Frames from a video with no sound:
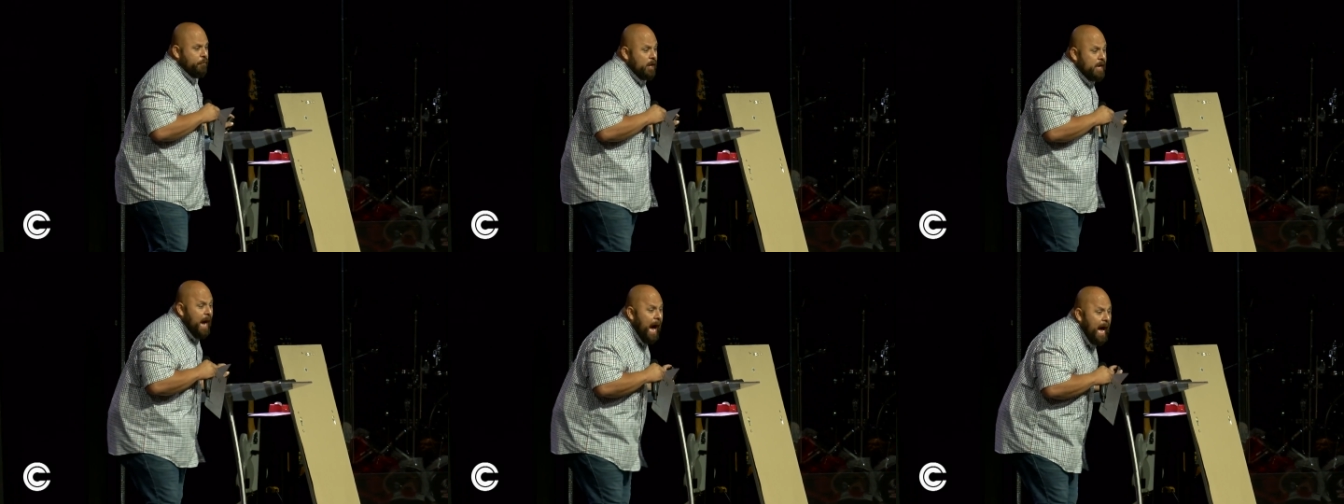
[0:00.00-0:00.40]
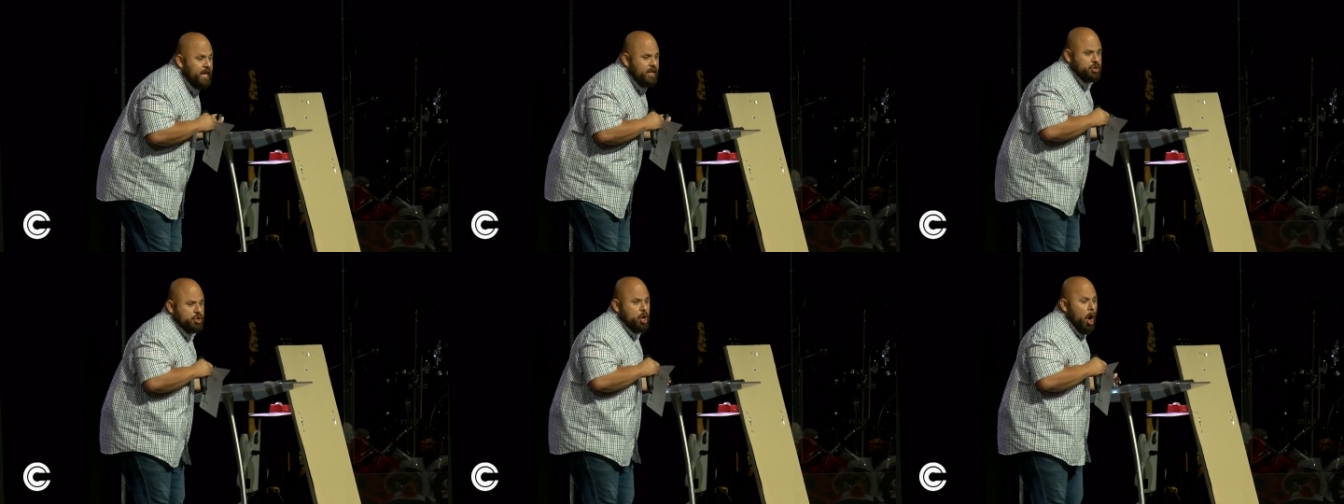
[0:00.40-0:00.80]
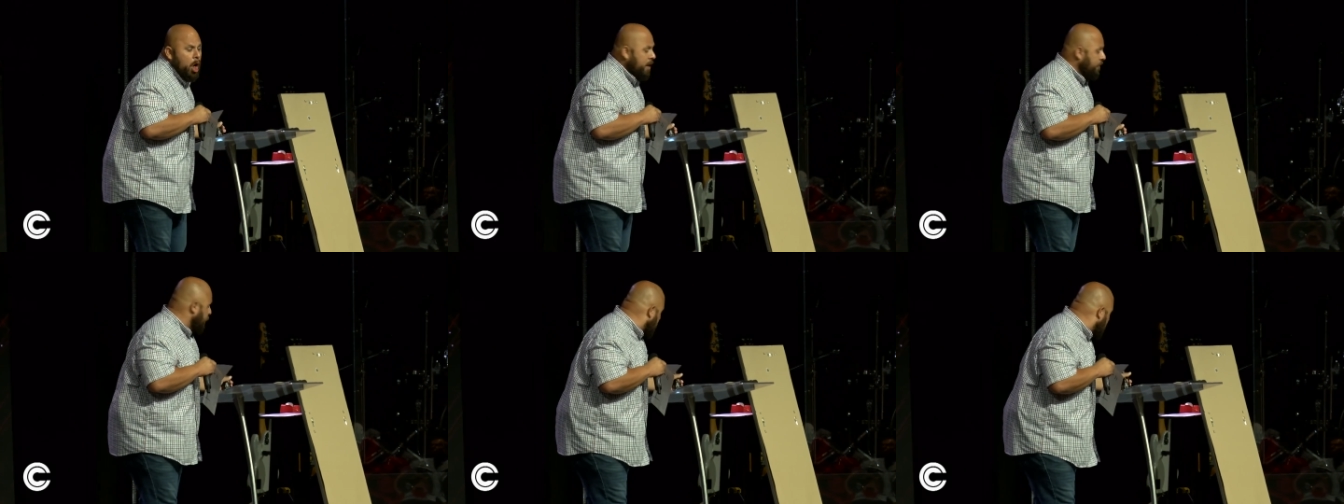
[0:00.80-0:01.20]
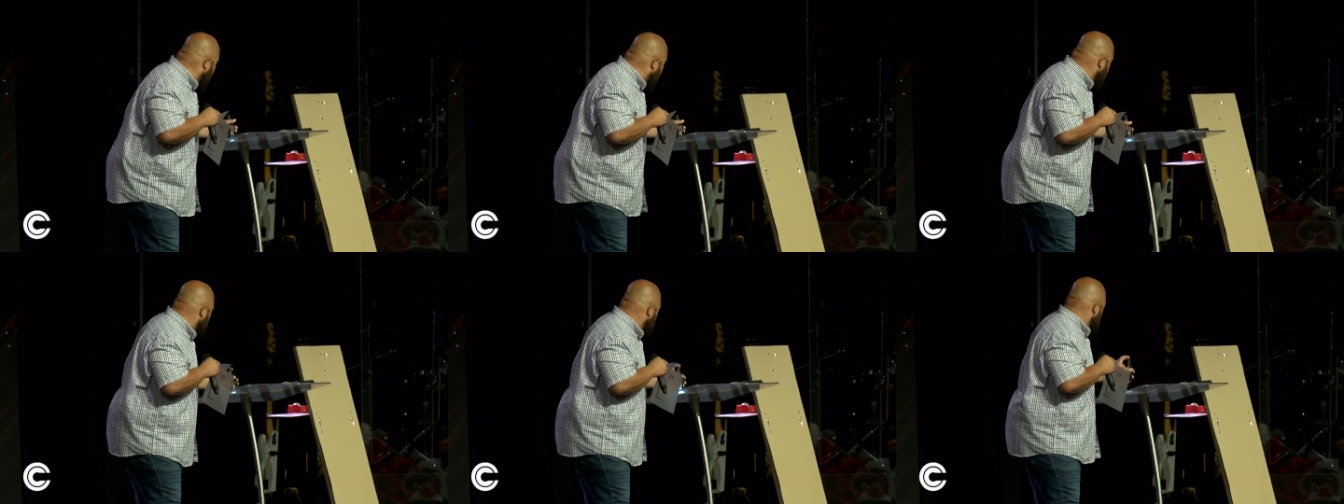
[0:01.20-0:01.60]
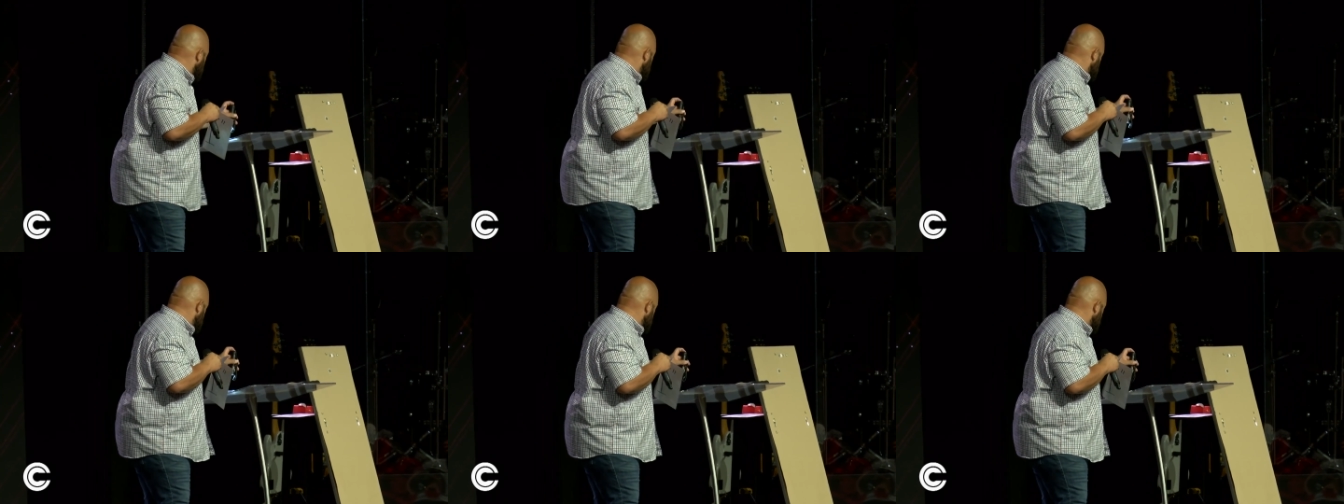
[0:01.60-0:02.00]
forgot his calling, forgot.
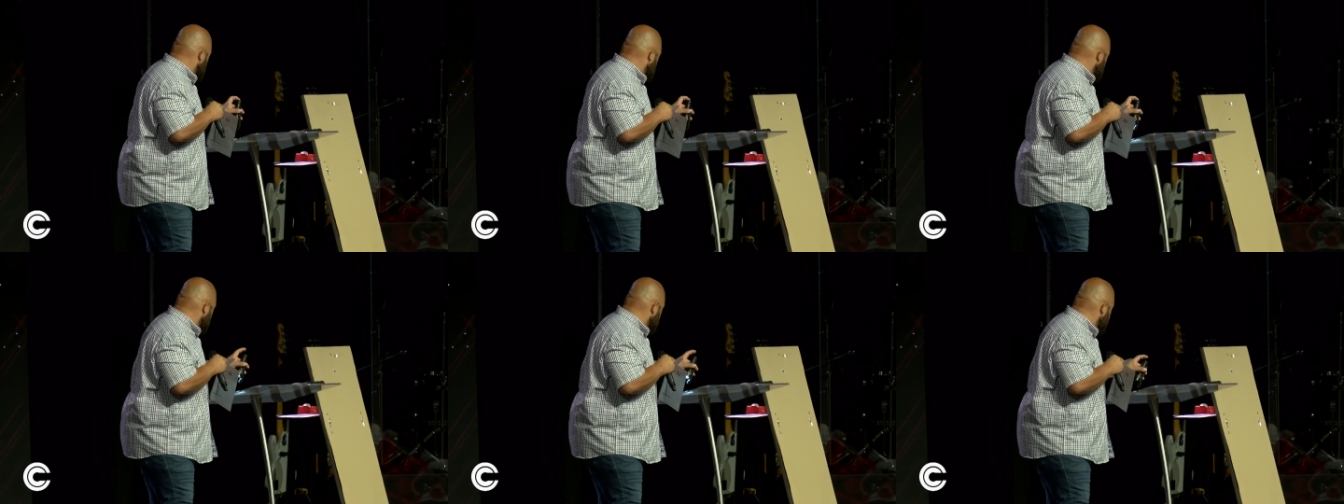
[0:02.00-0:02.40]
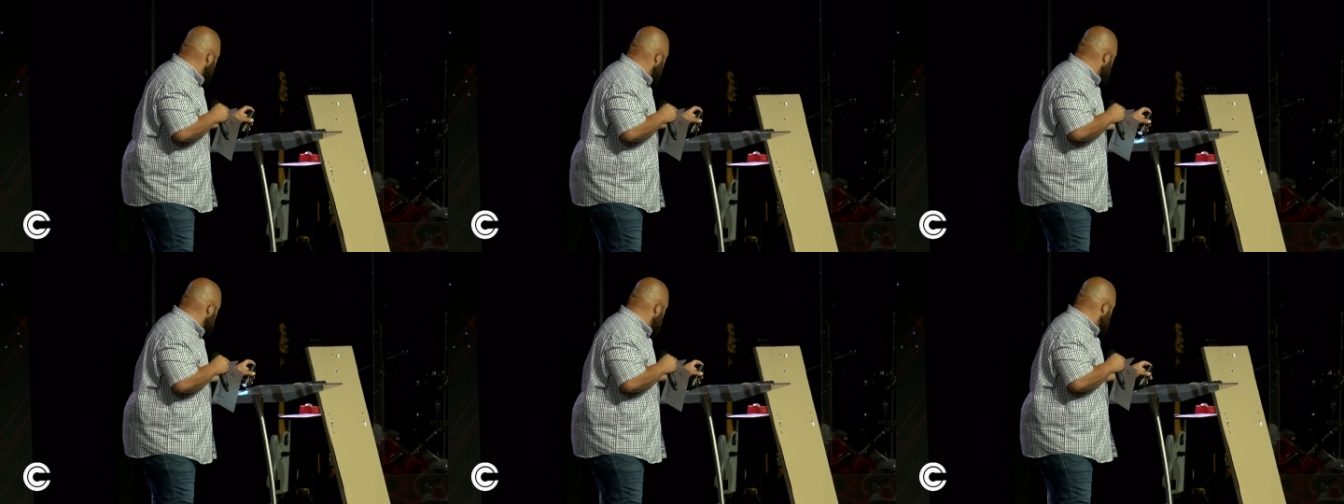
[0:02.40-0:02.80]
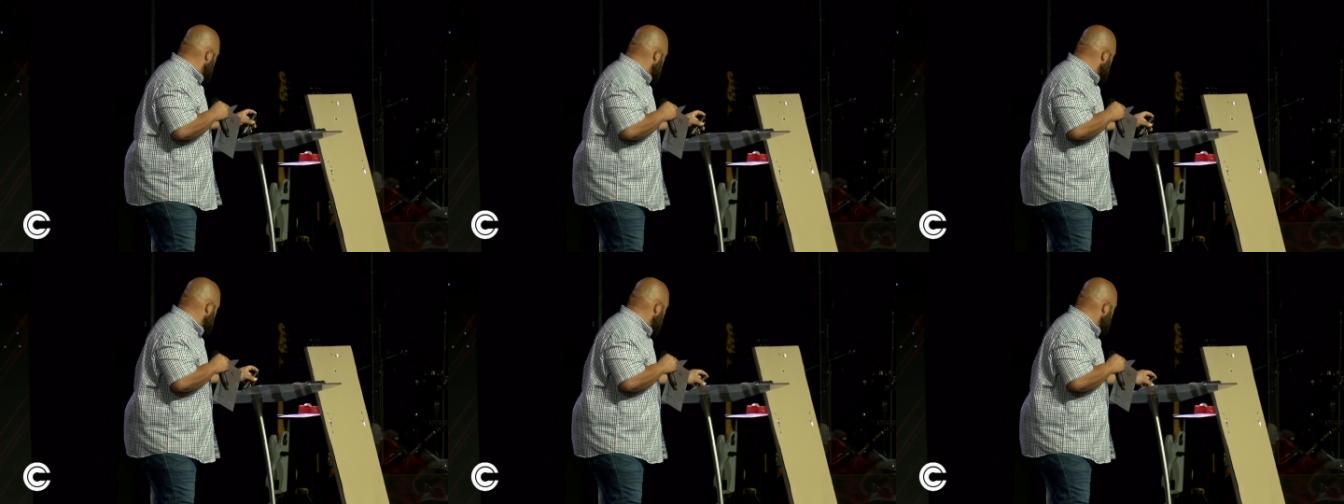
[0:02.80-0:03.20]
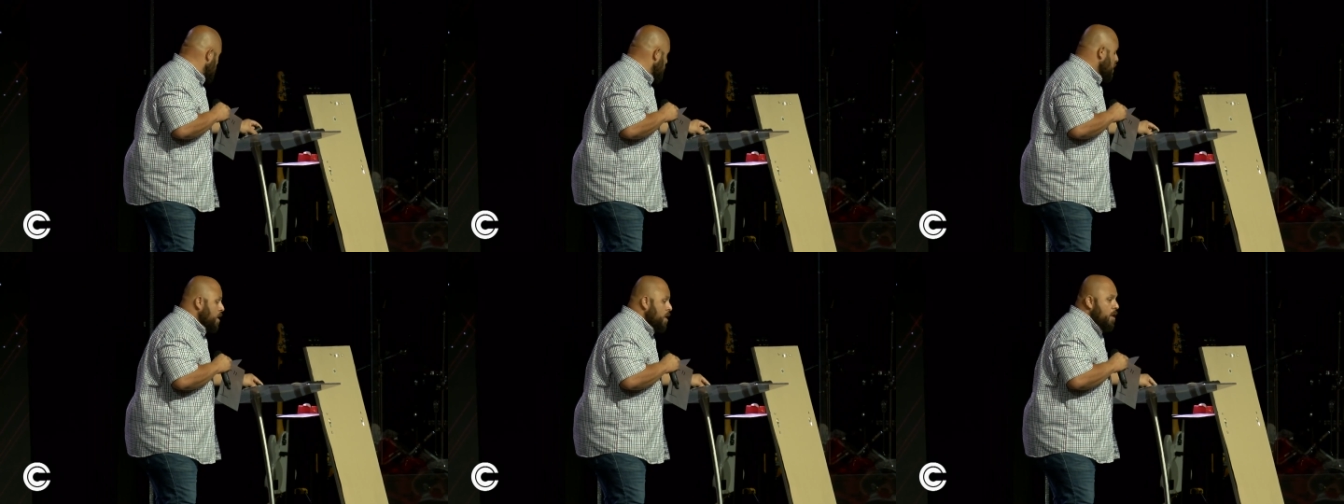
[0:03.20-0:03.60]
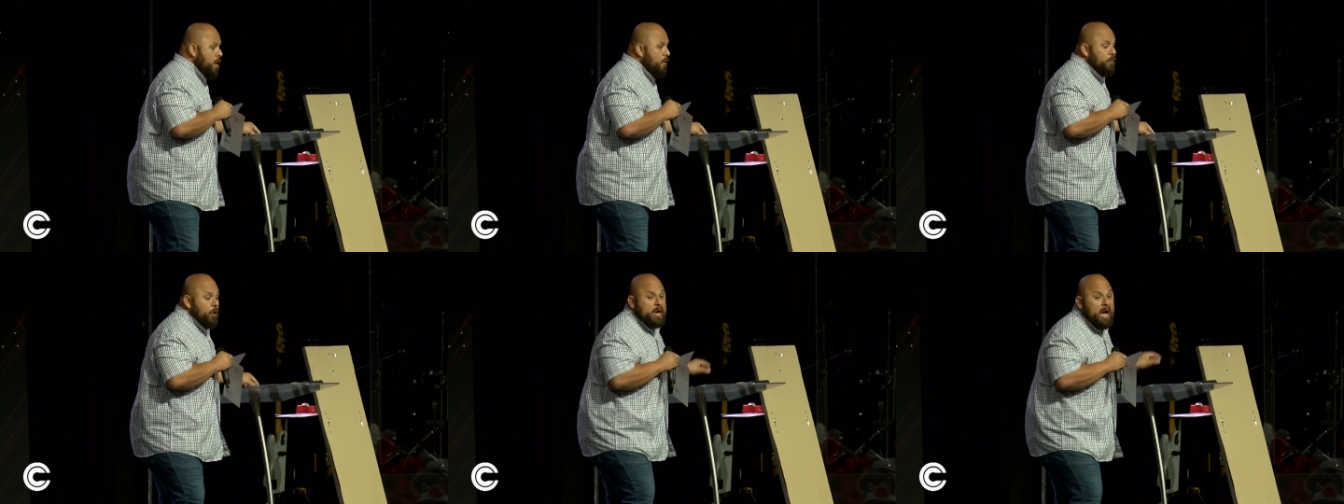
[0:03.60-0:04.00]
Don't do that
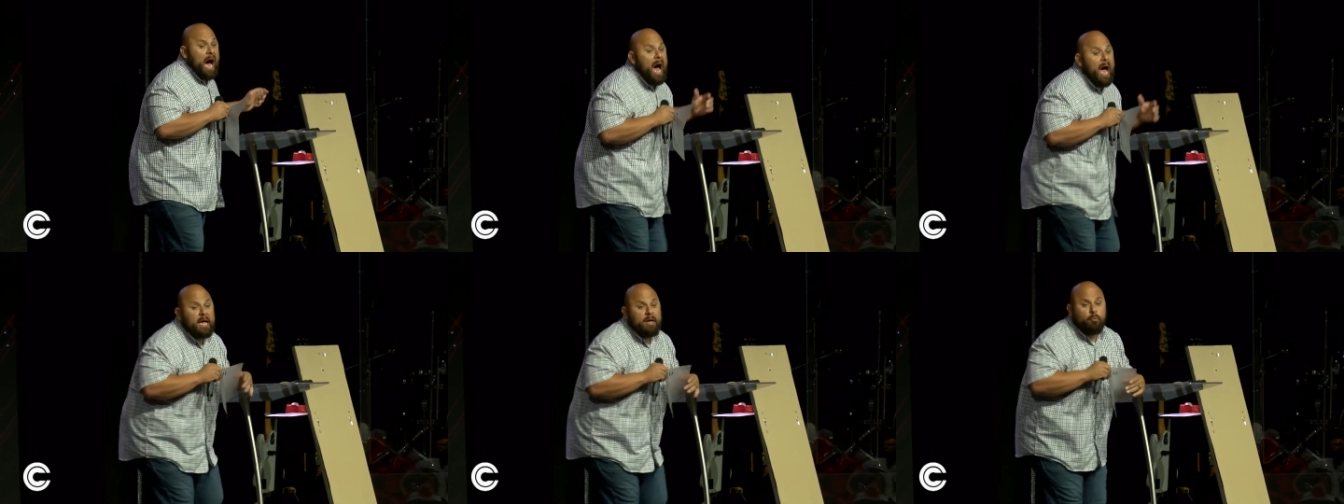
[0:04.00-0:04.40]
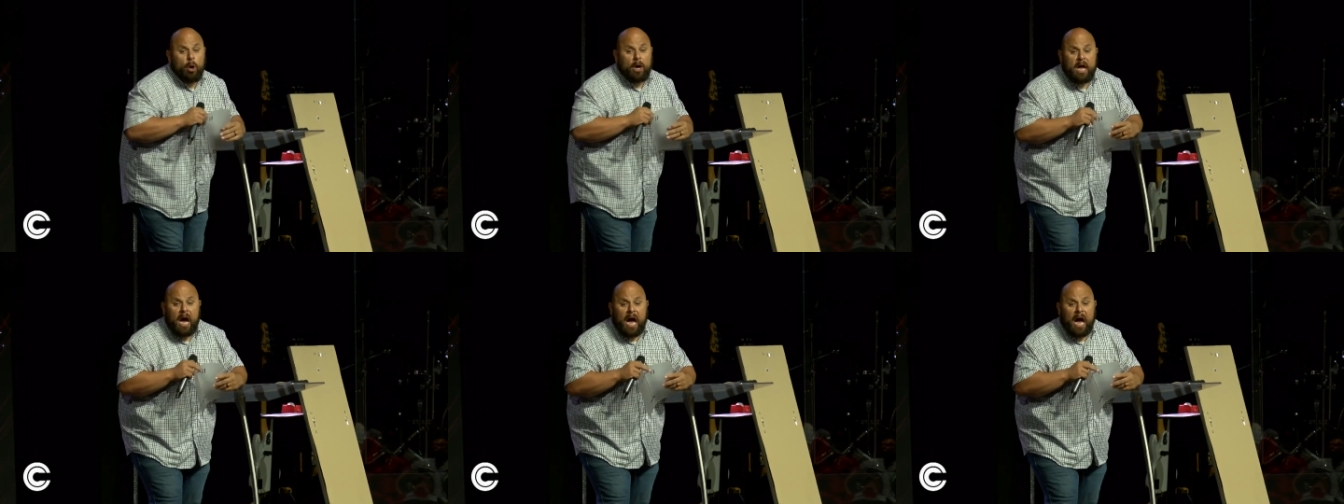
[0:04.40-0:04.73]
forgot what